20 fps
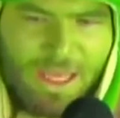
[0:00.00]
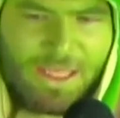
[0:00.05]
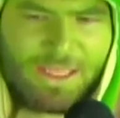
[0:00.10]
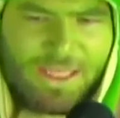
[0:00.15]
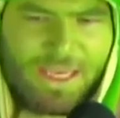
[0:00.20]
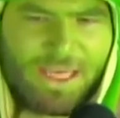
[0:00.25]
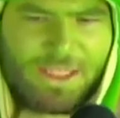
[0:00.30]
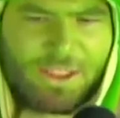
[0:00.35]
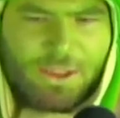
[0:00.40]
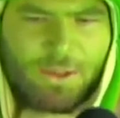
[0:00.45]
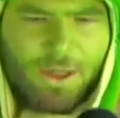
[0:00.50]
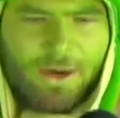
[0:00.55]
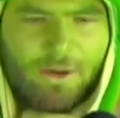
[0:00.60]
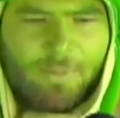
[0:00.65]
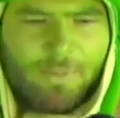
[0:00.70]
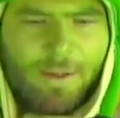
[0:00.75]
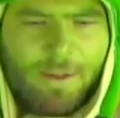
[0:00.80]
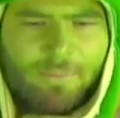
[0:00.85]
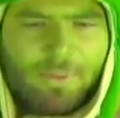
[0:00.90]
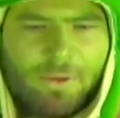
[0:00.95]
Yeah, so I
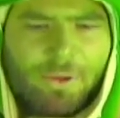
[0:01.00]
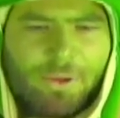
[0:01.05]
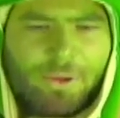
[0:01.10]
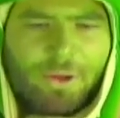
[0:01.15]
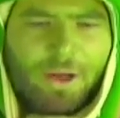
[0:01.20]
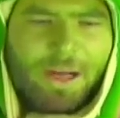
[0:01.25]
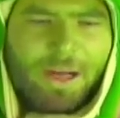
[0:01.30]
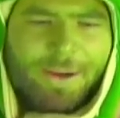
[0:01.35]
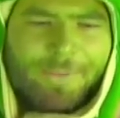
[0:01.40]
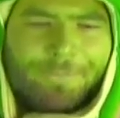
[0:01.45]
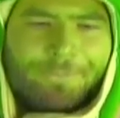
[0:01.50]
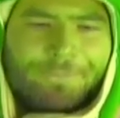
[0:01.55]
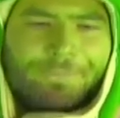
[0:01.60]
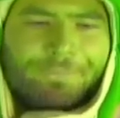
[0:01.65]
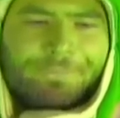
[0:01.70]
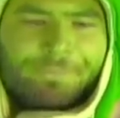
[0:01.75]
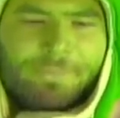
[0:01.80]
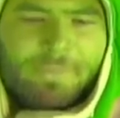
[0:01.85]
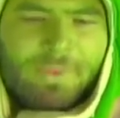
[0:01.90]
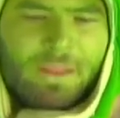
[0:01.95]
remember
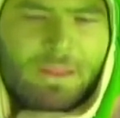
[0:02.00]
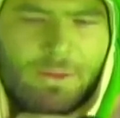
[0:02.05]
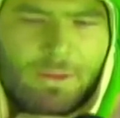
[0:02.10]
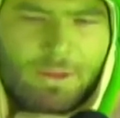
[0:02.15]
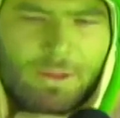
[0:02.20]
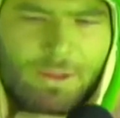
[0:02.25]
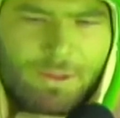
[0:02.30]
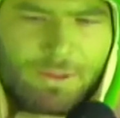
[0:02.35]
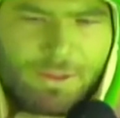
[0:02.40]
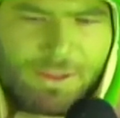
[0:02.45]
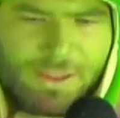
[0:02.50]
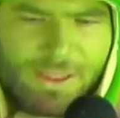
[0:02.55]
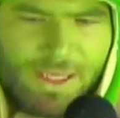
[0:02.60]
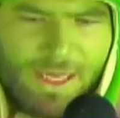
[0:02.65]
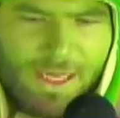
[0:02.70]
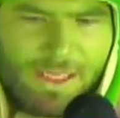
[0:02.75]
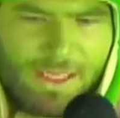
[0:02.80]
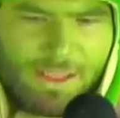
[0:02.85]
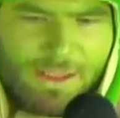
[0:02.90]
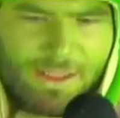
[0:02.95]
this
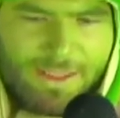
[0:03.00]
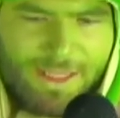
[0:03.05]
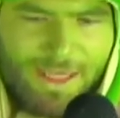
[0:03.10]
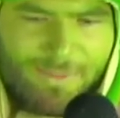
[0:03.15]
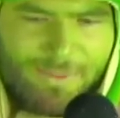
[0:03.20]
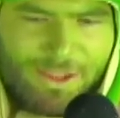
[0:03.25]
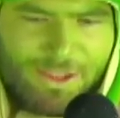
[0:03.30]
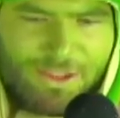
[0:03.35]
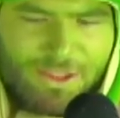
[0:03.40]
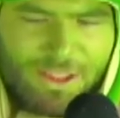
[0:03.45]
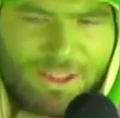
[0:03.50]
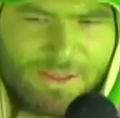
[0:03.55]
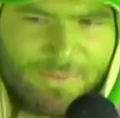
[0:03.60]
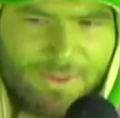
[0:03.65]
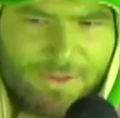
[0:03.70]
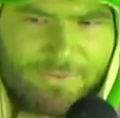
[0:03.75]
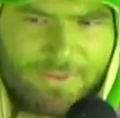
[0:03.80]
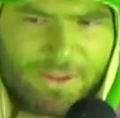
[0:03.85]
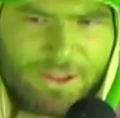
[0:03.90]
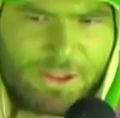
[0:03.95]
guy, Ethan, came on stage at
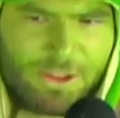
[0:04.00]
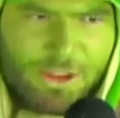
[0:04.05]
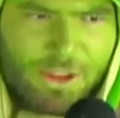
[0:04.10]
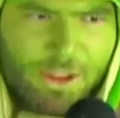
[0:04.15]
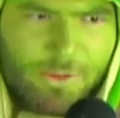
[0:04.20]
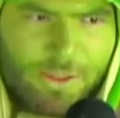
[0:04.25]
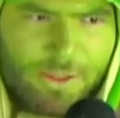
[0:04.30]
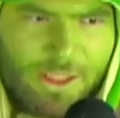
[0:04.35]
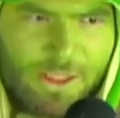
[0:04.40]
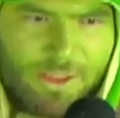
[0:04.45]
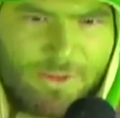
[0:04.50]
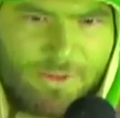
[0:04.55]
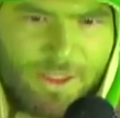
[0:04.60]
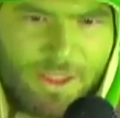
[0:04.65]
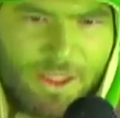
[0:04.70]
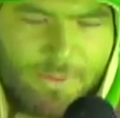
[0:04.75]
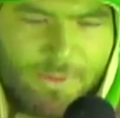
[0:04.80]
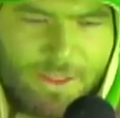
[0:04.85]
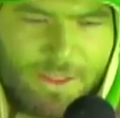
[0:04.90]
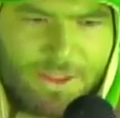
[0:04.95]
my Philly show a year
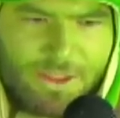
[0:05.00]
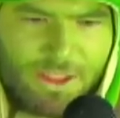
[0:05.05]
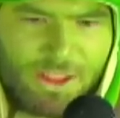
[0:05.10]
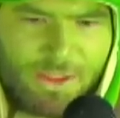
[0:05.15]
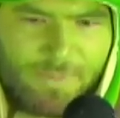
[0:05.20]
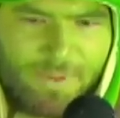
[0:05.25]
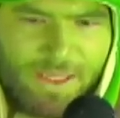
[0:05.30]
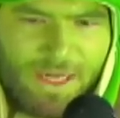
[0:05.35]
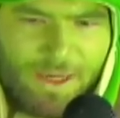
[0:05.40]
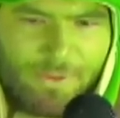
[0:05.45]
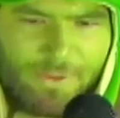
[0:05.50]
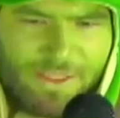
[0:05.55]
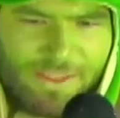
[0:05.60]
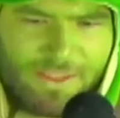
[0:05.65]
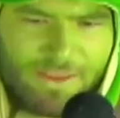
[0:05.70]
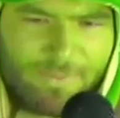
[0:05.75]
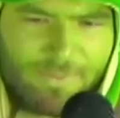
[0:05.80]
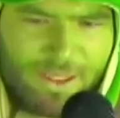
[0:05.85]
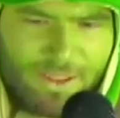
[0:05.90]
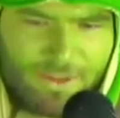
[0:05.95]
ago, and he talked about how he's
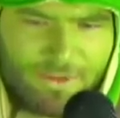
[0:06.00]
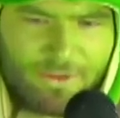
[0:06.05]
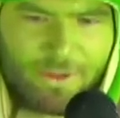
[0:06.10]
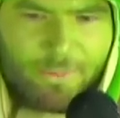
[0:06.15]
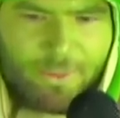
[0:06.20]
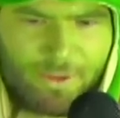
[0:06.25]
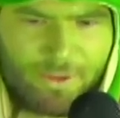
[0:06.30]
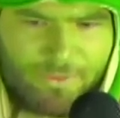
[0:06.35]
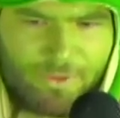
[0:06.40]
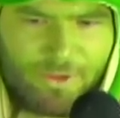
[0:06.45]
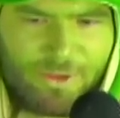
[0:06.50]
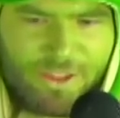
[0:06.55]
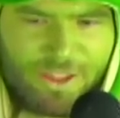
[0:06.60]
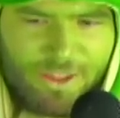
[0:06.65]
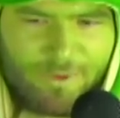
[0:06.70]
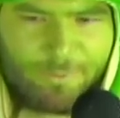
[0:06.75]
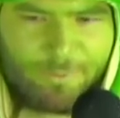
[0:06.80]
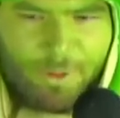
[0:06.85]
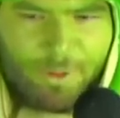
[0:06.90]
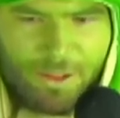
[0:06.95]
the main interpreter for his
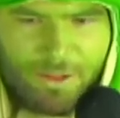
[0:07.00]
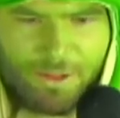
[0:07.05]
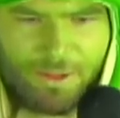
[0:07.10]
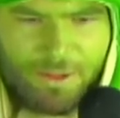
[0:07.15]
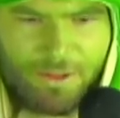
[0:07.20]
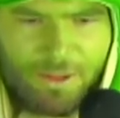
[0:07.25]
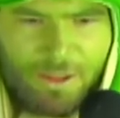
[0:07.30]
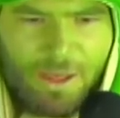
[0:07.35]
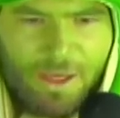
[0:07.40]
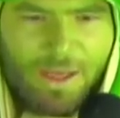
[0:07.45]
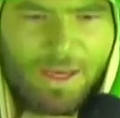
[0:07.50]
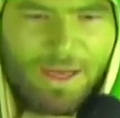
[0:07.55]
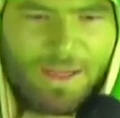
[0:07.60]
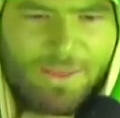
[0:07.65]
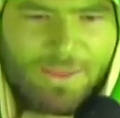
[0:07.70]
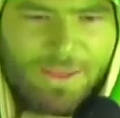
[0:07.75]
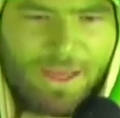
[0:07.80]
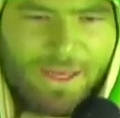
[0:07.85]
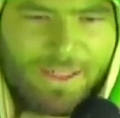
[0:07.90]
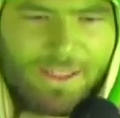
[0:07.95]
deaf brother,
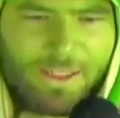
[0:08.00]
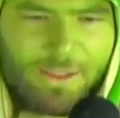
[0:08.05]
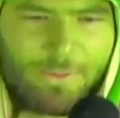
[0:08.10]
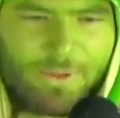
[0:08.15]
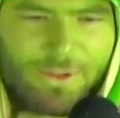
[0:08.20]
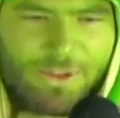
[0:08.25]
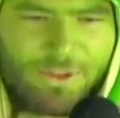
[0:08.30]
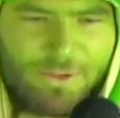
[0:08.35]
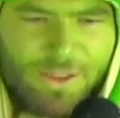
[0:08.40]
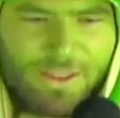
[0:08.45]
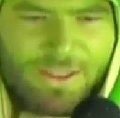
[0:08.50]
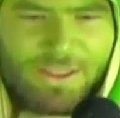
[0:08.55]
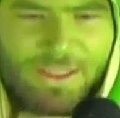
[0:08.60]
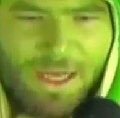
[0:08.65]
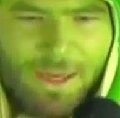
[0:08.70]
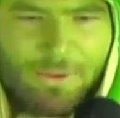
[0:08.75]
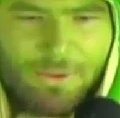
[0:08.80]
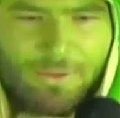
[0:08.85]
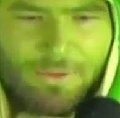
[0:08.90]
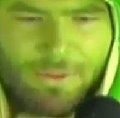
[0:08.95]
and that he was stressed
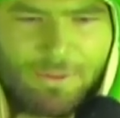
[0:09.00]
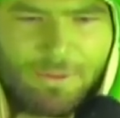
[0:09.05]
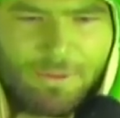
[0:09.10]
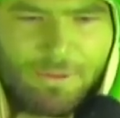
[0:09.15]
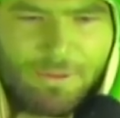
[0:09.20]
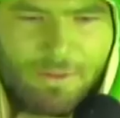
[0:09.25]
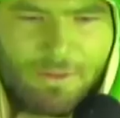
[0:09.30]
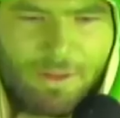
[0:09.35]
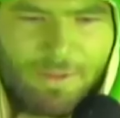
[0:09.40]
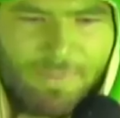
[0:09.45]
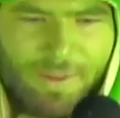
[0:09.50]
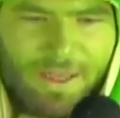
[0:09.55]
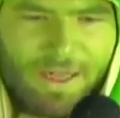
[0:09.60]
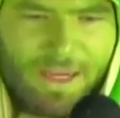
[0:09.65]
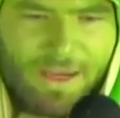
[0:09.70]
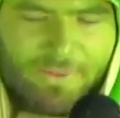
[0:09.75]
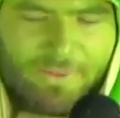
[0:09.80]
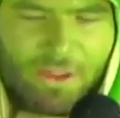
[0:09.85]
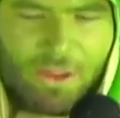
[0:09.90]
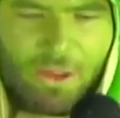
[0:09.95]
out about
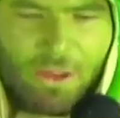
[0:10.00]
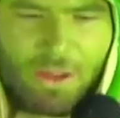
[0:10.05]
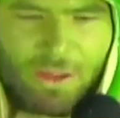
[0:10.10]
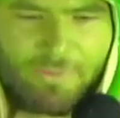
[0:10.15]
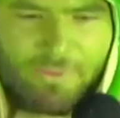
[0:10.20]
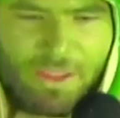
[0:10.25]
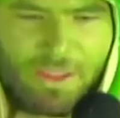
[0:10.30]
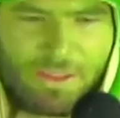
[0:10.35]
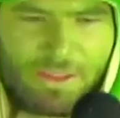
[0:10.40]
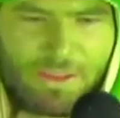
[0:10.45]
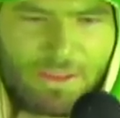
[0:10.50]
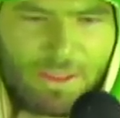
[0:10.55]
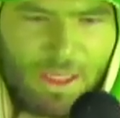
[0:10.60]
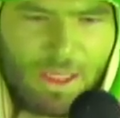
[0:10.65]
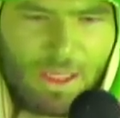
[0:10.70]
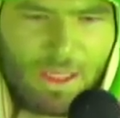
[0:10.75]
having all of this